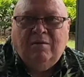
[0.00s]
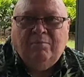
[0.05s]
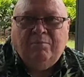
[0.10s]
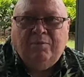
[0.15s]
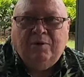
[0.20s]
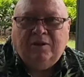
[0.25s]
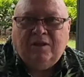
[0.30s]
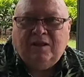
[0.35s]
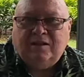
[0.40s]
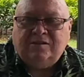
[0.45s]

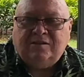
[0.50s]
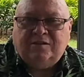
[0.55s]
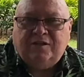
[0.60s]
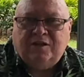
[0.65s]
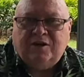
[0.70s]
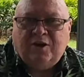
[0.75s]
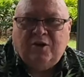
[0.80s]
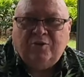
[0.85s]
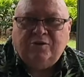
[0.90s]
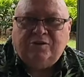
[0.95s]
But let's
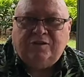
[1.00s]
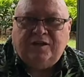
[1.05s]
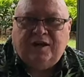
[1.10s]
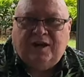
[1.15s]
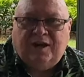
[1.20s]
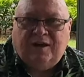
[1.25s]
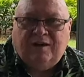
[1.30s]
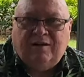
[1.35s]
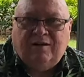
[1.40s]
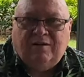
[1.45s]

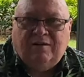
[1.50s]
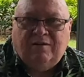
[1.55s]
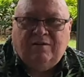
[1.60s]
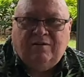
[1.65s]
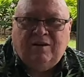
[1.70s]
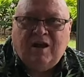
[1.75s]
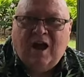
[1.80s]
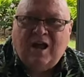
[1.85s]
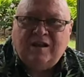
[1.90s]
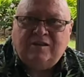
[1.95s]
negotiate.
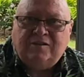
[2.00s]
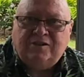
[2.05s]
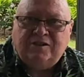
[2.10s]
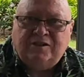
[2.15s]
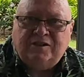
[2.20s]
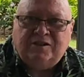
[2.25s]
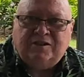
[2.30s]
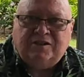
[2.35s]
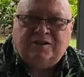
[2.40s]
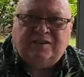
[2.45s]
Not
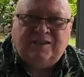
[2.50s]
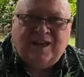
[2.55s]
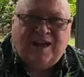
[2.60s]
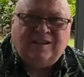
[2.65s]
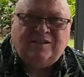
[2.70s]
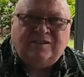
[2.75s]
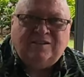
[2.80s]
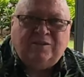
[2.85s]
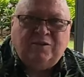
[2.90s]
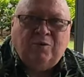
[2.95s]
just,
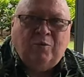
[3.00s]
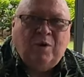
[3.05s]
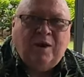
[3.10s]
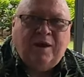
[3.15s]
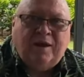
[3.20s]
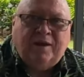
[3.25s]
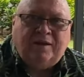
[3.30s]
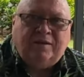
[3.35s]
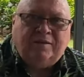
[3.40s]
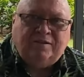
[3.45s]
that's the
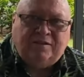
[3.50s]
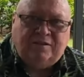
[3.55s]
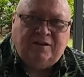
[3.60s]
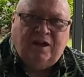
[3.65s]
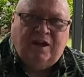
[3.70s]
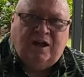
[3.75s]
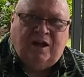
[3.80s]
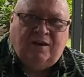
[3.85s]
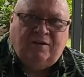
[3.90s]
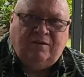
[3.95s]
way it's
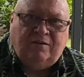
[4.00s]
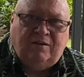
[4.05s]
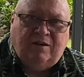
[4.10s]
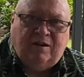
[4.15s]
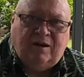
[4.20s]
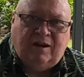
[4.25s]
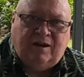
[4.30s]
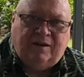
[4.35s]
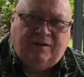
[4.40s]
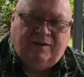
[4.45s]
done
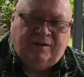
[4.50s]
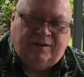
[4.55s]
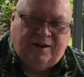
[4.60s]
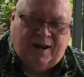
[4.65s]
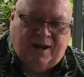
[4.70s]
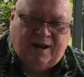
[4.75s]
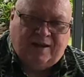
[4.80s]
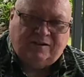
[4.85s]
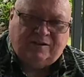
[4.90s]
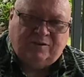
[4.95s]
in the
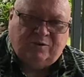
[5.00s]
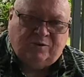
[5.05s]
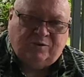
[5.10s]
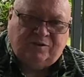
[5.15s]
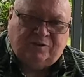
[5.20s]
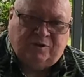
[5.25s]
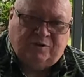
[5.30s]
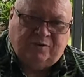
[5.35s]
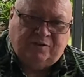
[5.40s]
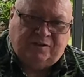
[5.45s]
National
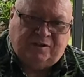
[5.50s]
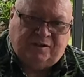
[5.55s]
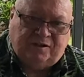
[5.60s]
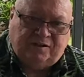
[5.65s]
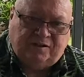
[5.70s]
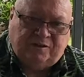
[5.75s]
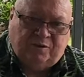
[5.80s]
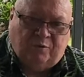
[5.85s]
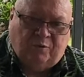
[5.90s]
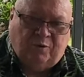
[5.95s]

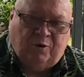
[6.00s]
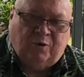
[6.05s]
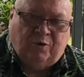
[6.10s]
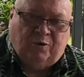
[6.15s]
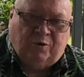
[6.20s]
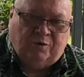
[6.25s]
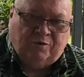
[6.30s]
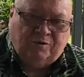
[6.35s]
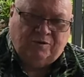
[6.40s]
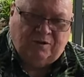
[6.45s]
Association of
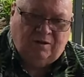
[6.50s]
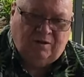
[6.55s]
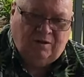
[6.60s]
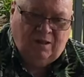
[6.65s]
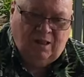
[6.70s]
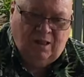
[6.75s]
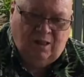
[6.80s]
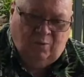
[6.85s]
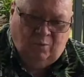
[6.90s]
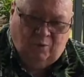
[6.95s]
Realtors,
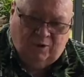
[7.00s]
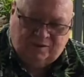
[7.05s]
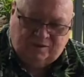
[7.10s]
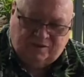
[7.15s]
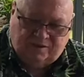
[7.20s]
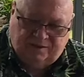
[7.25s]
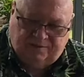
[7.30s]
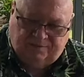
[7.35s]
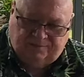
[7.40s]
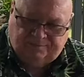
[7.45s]
which,
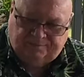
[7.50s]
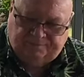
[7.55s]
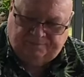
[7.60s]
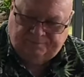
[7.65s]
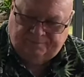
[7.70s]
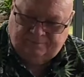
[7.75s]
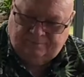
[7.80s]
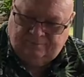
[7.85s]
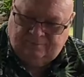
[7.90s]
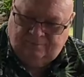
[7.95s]

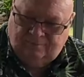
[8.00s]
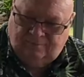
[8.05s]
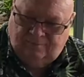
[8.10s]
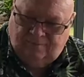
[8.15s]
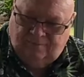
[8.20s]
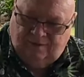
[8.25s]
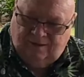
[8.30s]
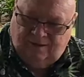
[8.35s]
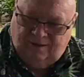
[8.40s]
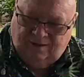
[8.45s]

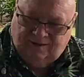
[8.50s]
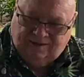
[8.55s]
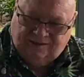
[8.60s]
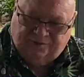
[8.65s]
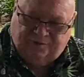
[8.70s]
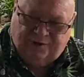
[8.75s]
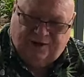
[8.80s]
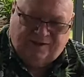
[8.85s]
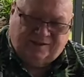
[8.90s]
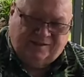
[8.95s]
let's
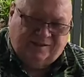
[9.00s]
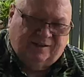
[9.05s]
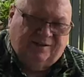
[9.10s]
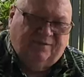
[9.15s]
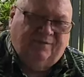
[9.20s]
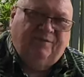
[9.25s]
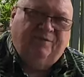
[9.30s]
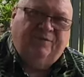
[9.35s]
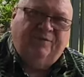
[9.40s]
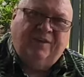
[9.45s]
face it,
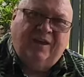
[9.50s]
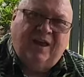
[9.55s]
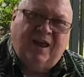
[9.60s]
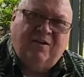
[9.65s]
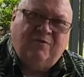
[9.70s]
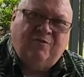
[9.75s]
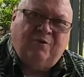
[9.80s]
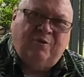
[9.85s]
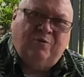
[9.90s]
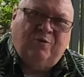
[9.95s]

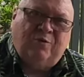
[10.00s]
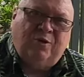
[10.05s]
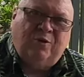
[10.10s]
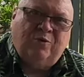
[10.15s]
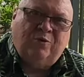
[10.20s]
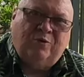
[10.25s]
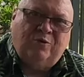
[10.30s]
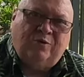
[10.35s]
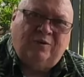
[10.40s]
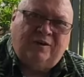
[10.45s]
every
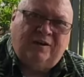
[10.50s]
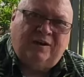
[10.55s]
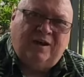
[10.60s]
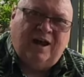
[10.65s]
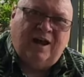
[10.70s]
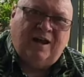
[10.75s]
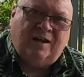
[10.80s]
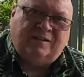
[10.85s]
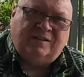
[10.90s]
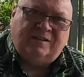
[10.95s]
realtor in the
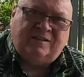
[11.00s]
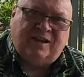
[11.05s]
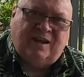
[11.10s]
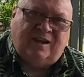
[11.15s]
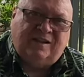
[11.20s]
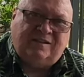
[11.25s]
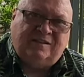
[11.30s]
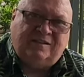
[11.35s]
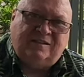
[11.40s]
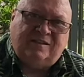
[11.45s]
United
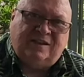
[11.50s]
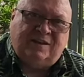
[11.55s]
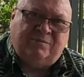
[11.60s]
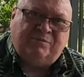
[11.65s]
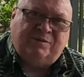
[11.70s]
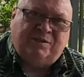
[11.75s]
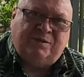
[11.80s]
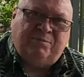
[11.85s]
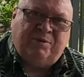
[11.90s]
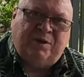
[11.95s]
States
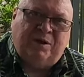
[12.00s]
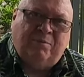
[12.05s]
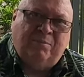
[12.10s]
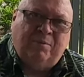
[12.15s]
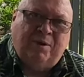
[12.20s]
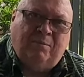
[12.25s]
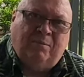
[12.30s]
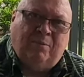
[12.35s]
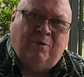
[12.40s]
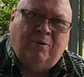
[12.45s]
seems to be a
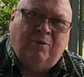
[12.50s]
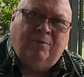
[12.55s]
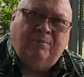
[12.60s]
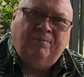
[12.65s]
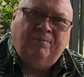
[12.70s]
member.